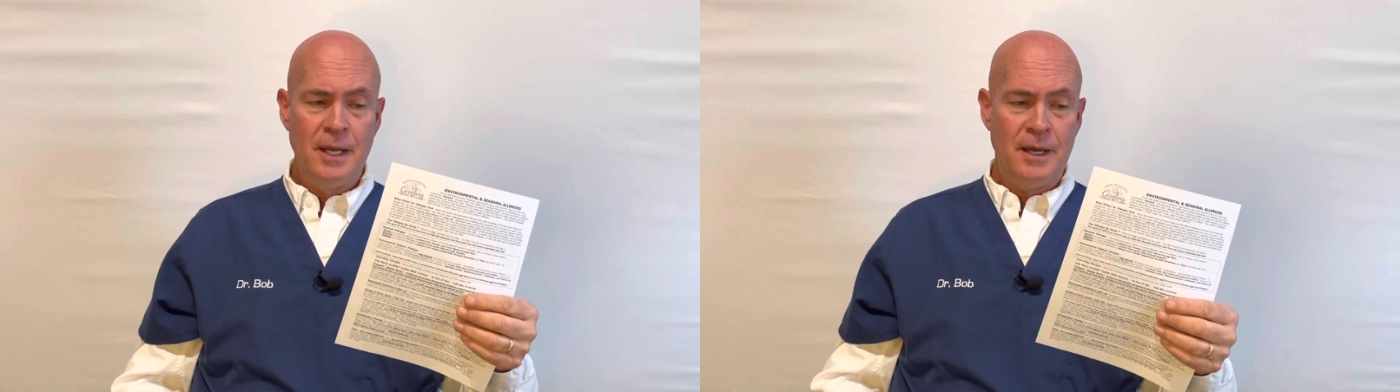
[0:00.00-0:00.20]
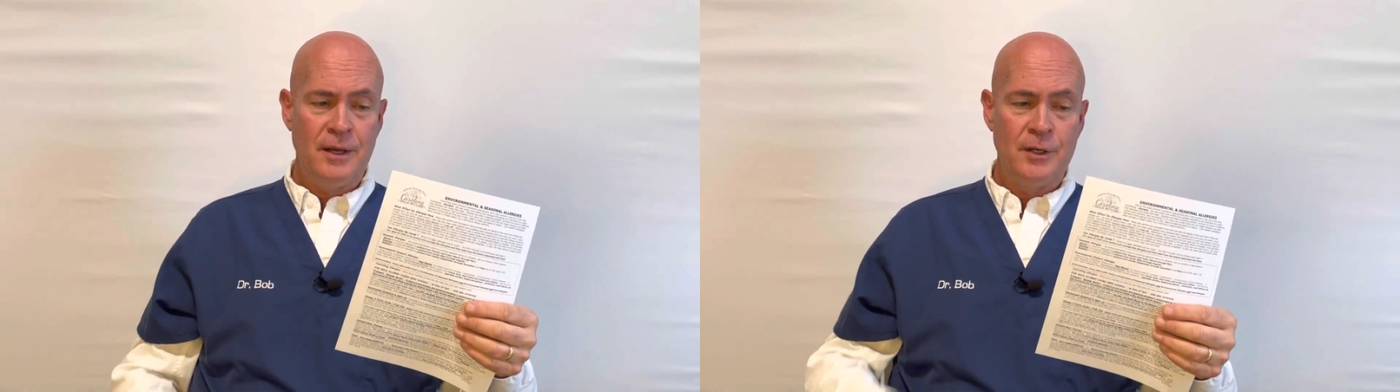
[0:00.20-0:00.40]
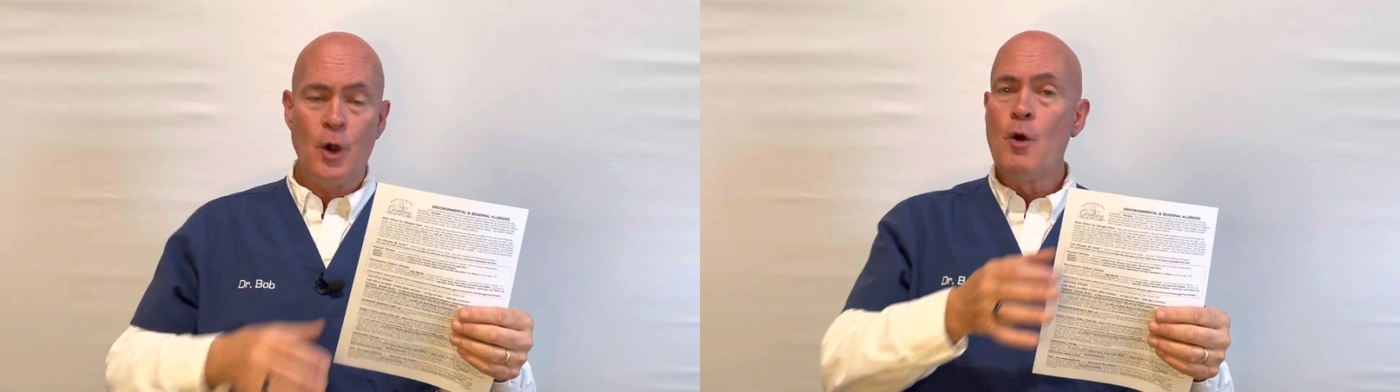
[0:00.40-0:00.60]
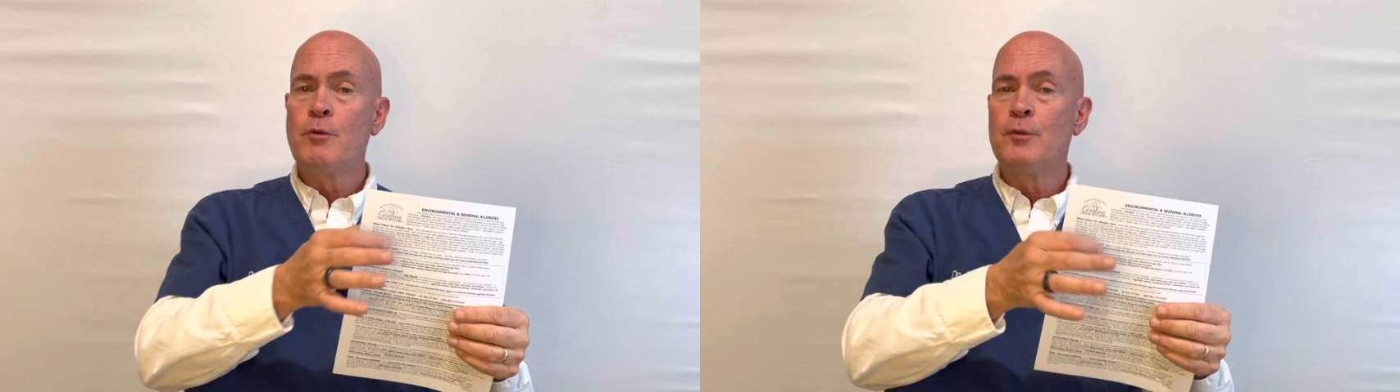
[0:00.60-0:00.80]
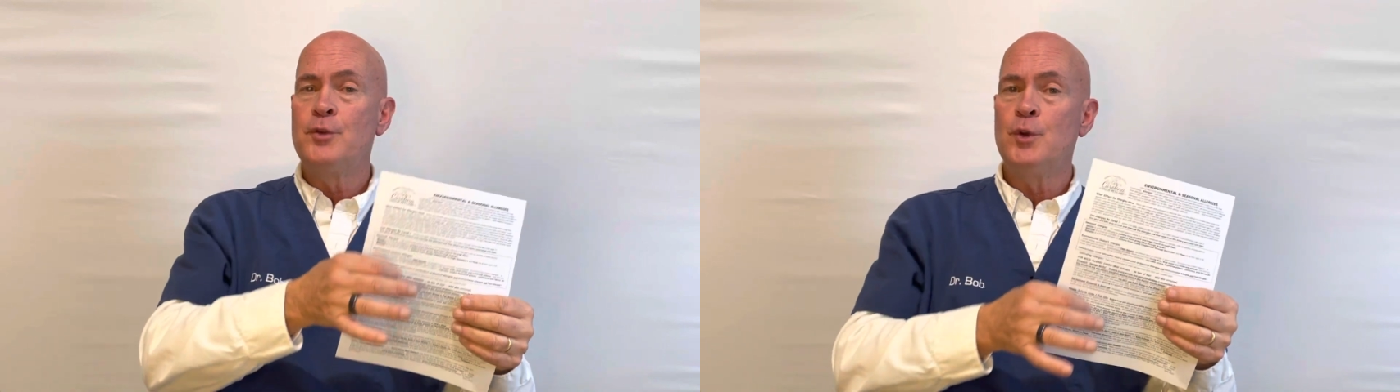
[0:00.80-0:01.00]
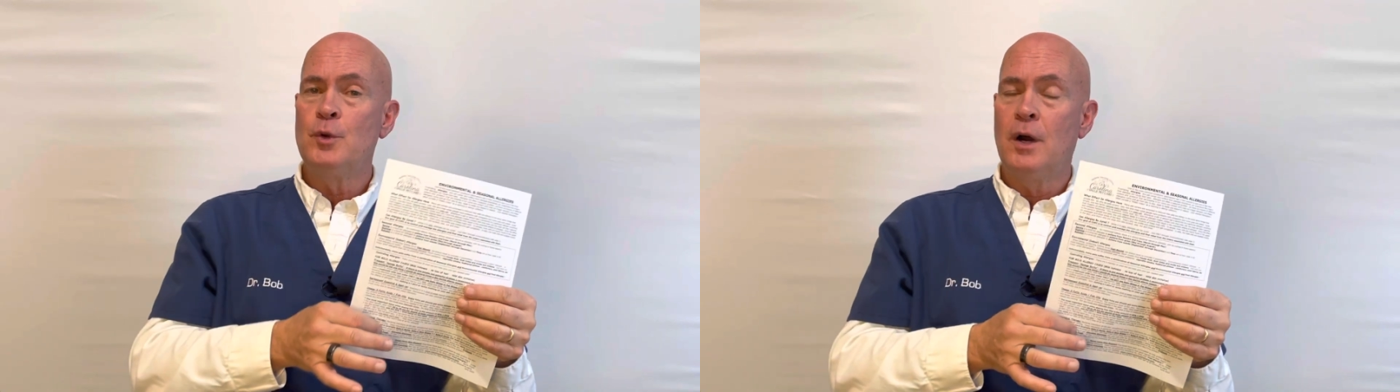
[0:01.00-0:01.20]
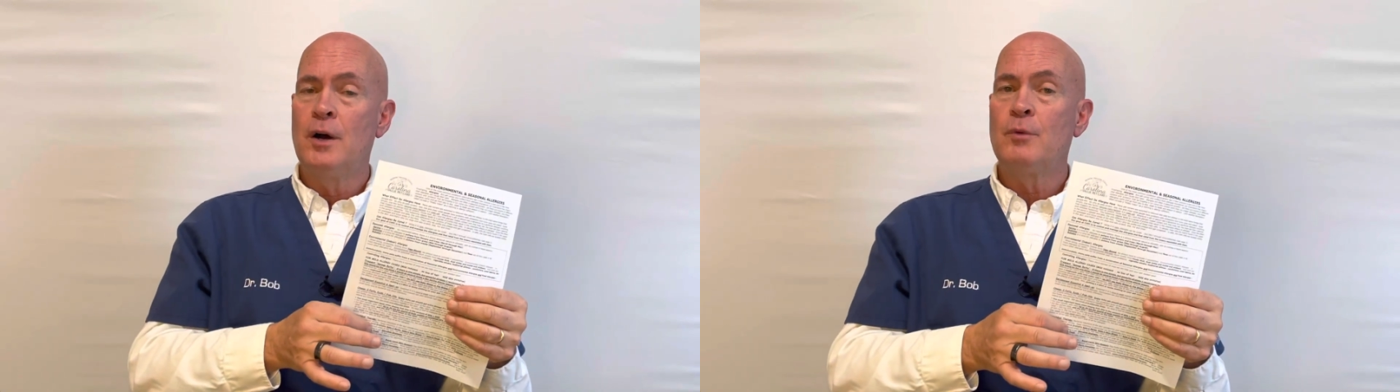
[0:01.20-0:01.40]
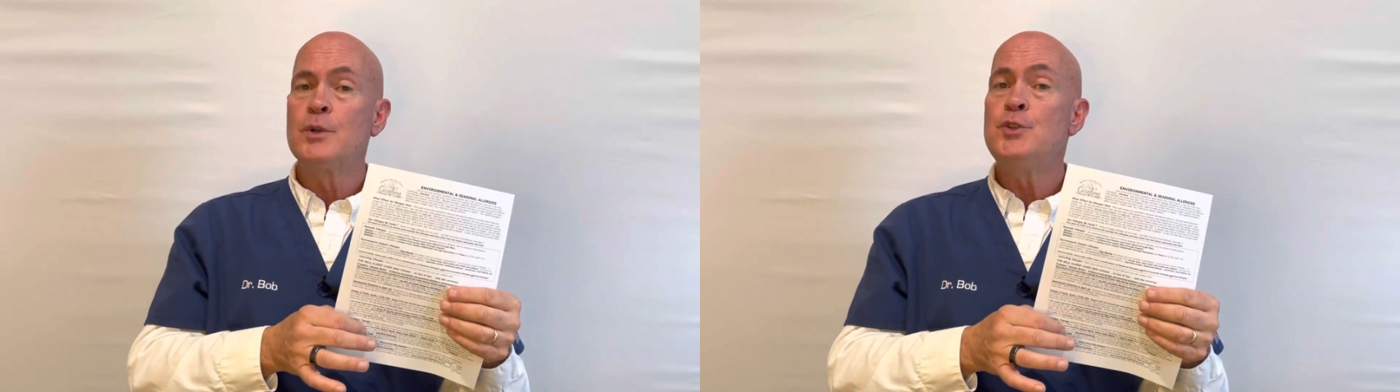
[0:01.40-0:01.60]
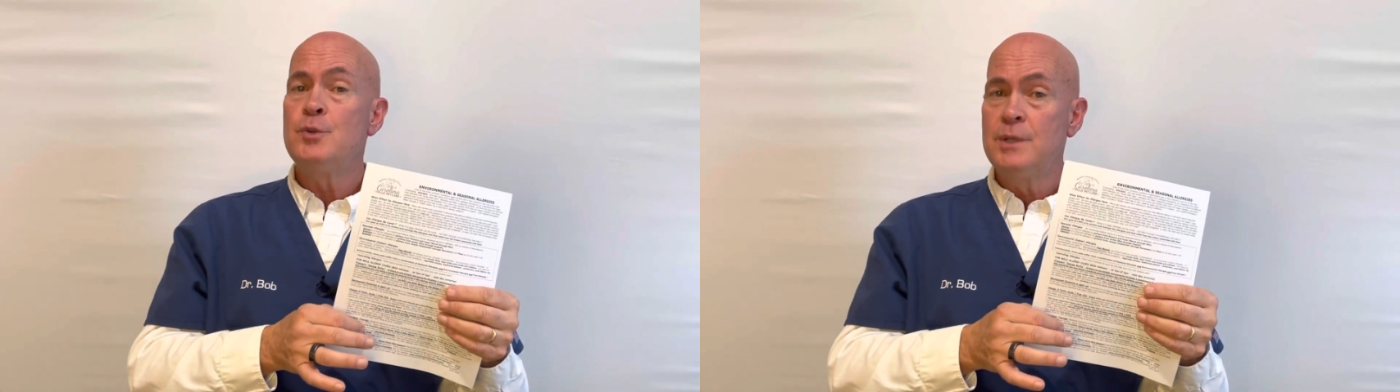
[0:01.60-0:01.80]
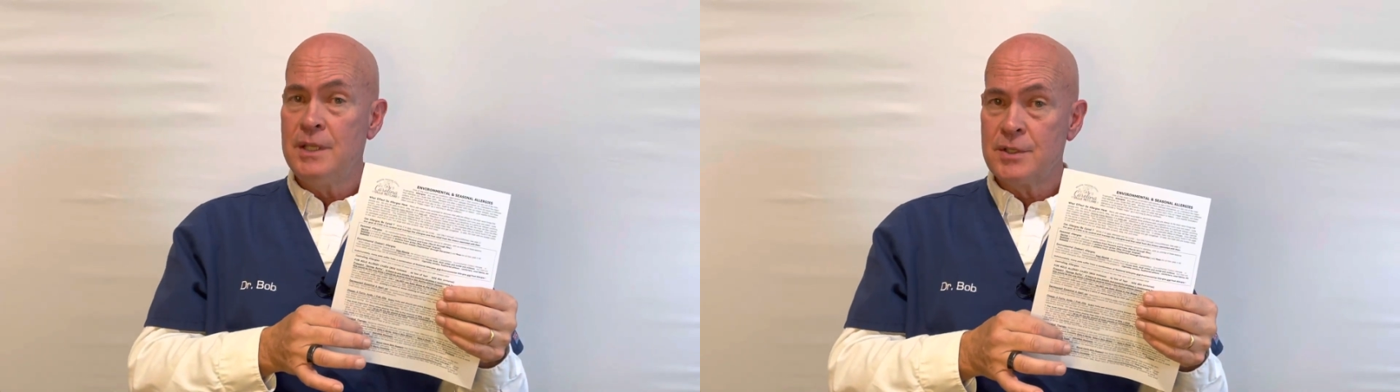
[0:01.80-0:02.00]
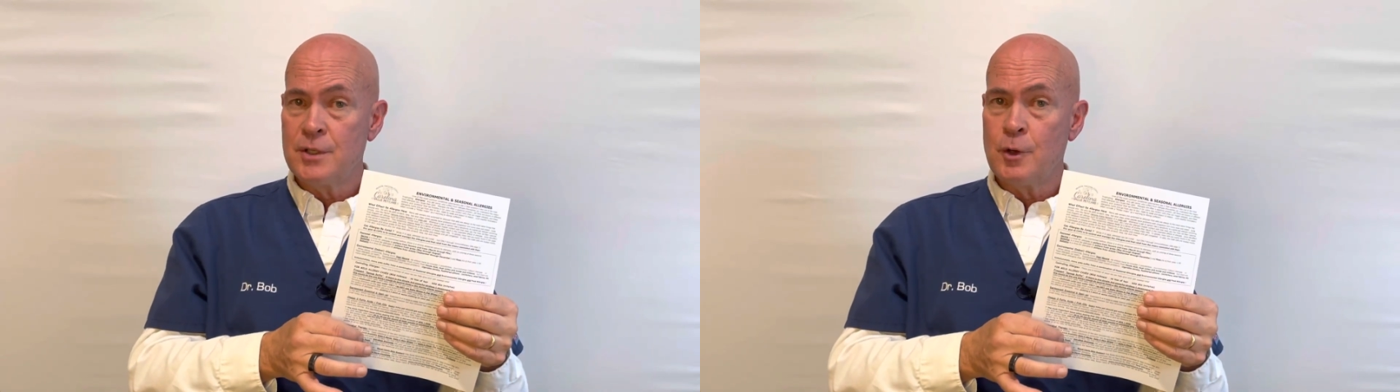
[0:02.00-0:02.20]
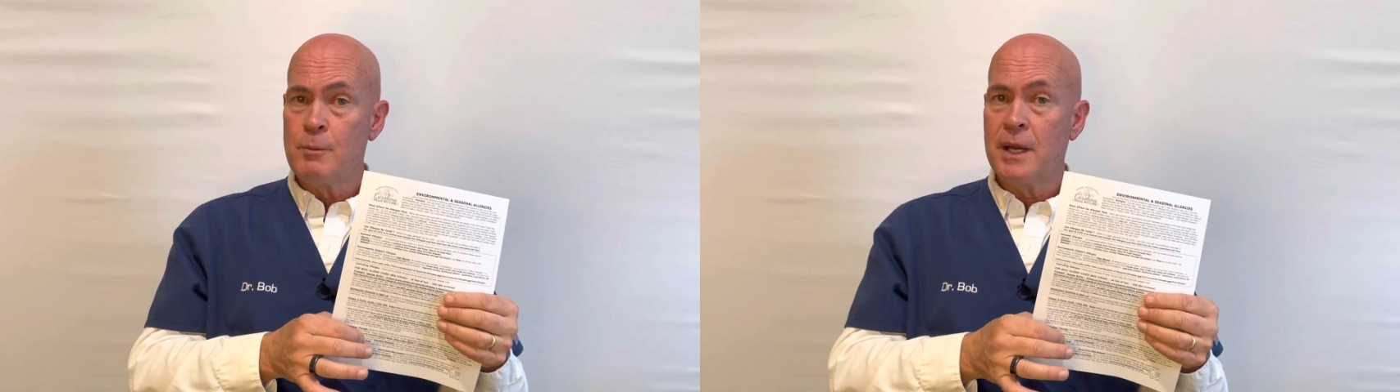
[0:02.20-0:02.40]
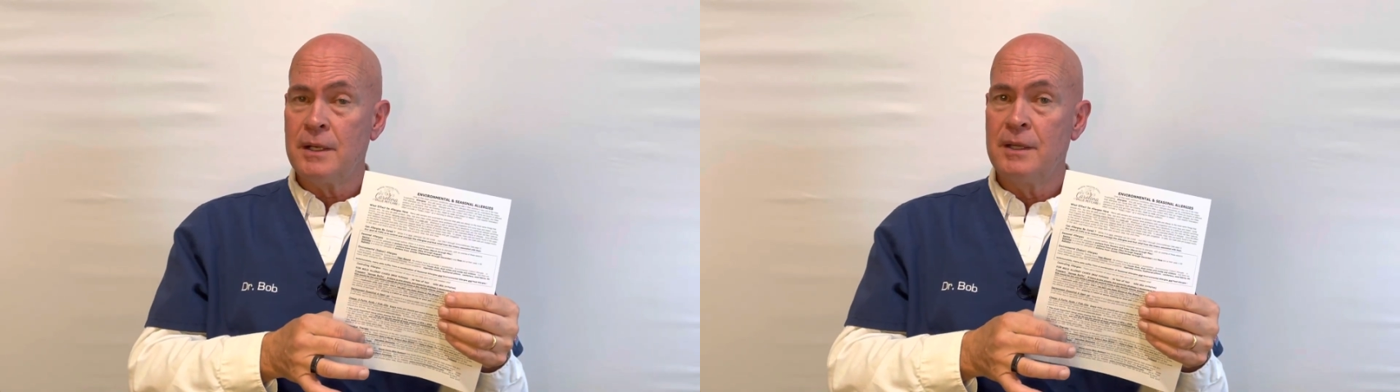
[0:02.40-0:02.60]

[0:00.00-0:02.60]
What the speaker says: an overview of what you need to know about